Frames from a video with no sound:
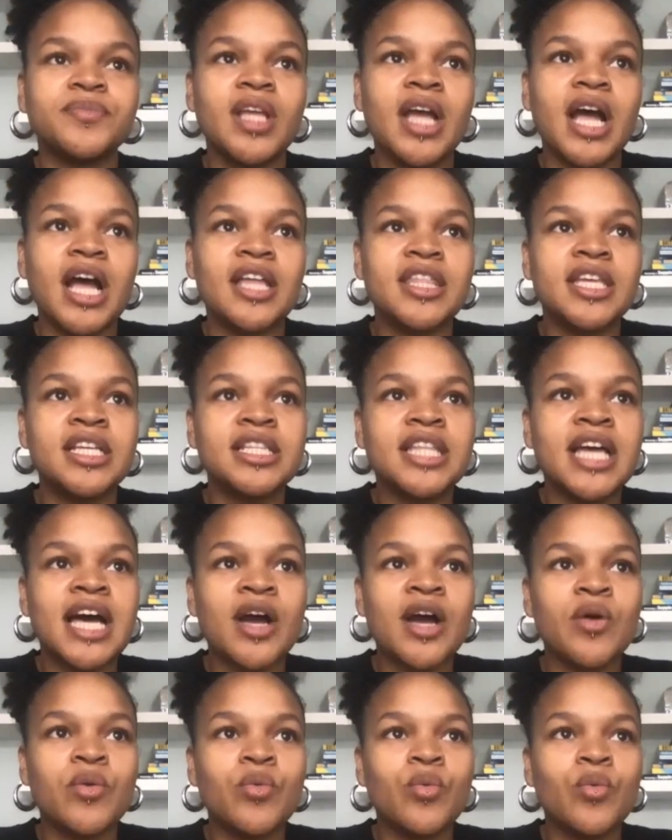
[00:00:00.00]
i think
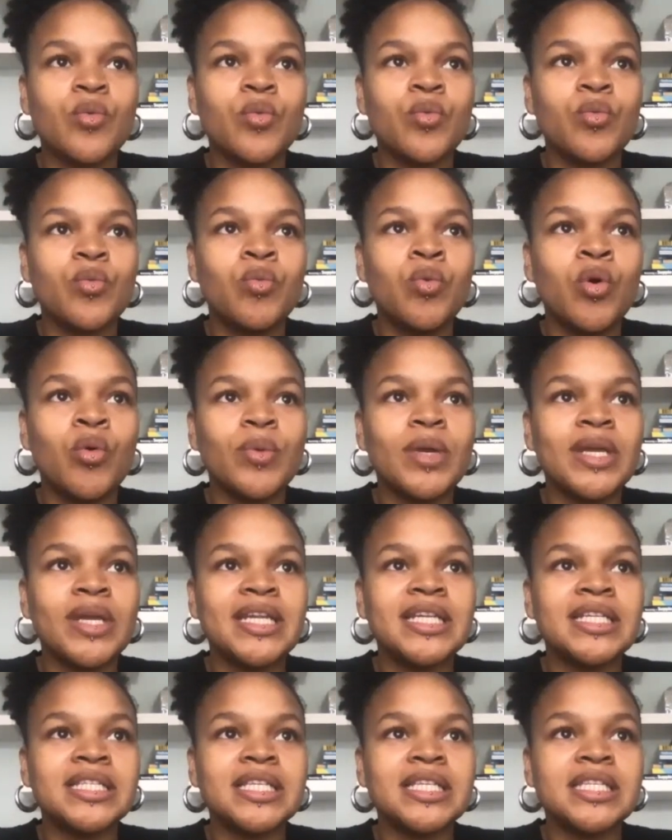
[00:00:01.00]
that what we
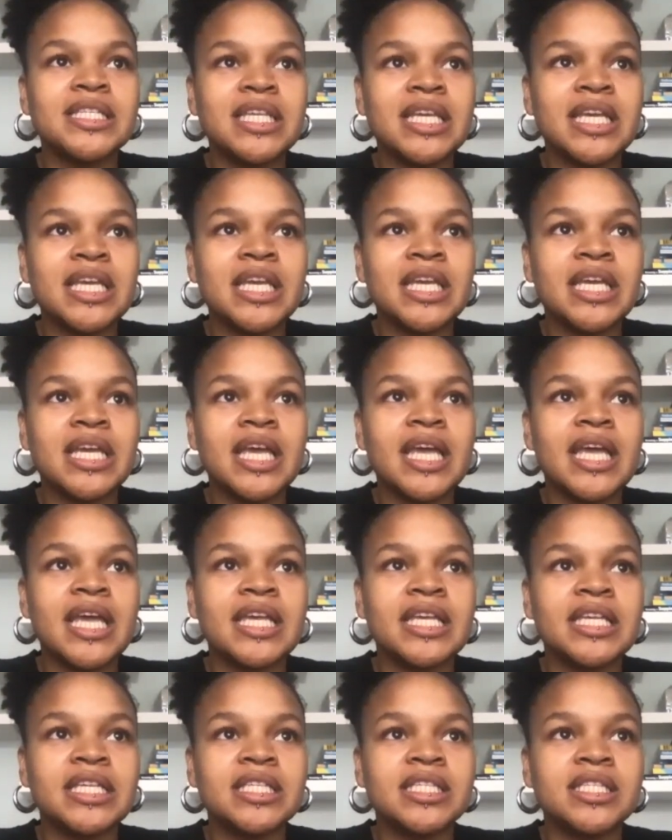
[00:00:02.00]
need to see
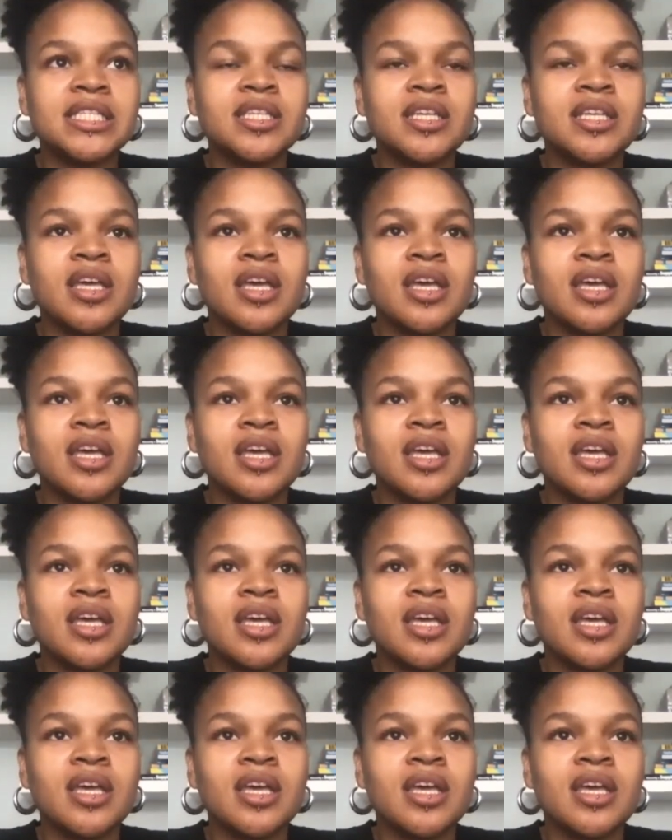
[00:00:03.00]
is